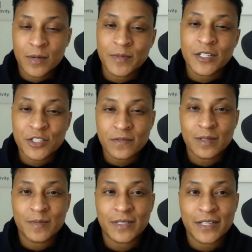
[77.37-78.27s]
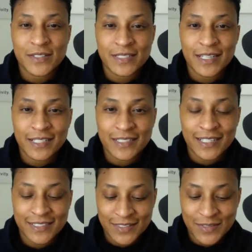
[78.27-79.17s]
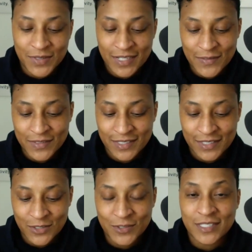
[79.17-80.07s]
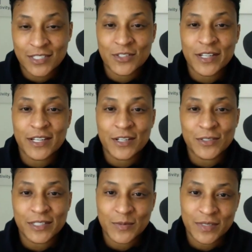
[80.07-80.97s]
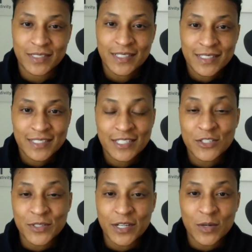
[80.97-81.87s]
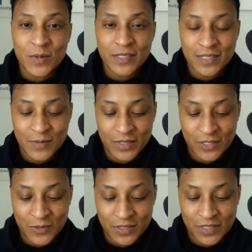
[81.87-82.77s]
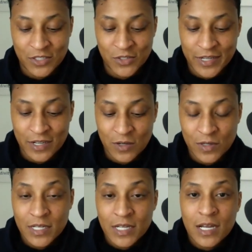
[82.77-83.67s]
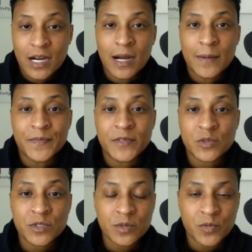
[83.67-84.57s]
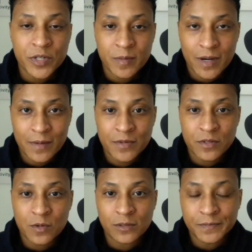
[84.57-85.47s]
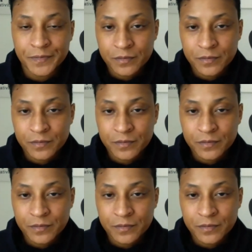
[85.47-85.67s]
I'm not sure if I'm pronouncing that correctly, but I'm going to go with Cedreo. It could be Cedreo, but I'm going to go with Cedreo. This one's a pretty popular one.